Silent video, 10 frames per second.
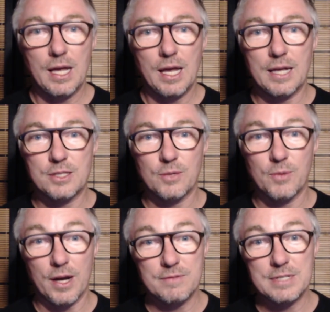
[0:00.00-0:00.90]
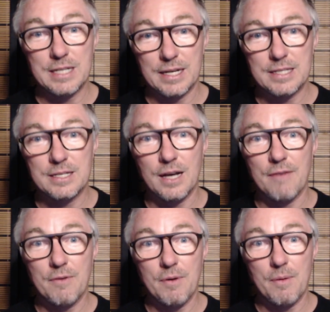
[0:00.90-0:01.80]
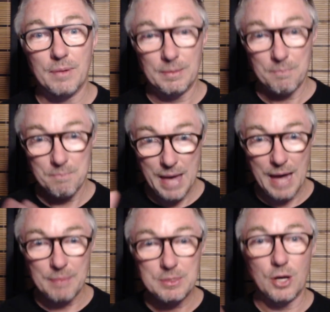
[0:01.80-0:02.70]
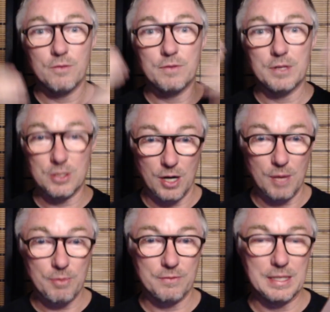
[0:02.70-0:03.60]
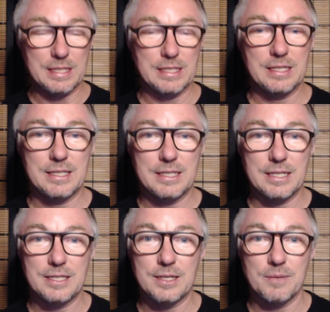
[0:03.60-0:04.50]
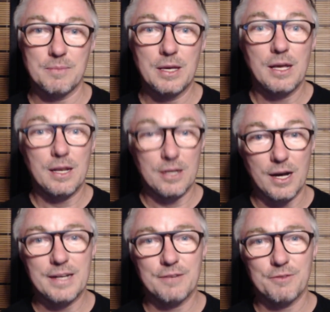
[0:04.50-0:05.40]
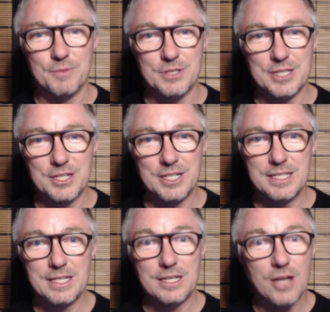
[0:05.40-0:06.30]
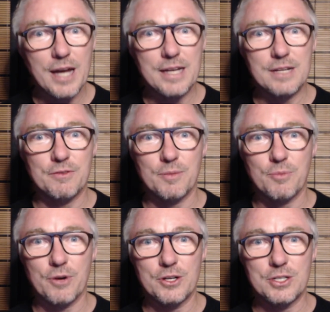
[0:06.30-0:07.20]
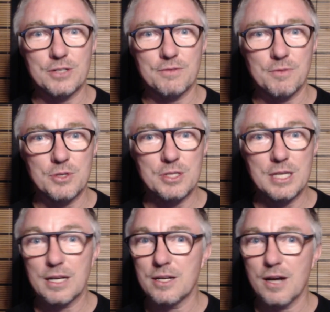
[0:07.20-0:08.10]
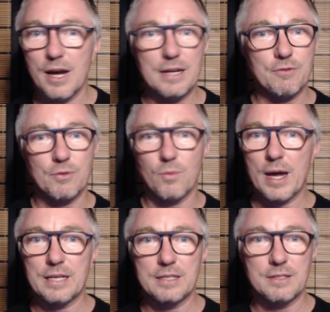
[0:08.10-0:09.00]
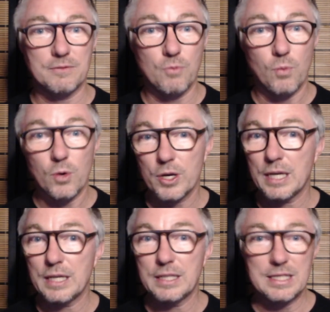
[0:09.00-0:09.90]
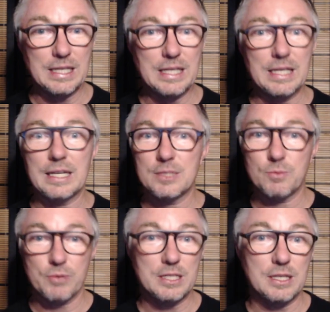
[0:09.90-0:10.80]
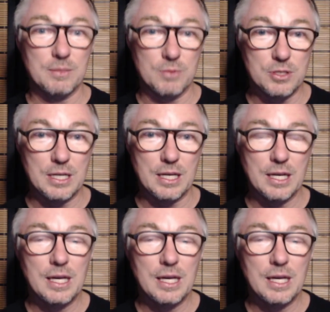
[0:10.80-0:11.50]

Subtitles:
And so what I've done is I've mapped over the top of this system 9 different musicians, 9 different approaches for music, 9 different ways of working, seeing, expressing music.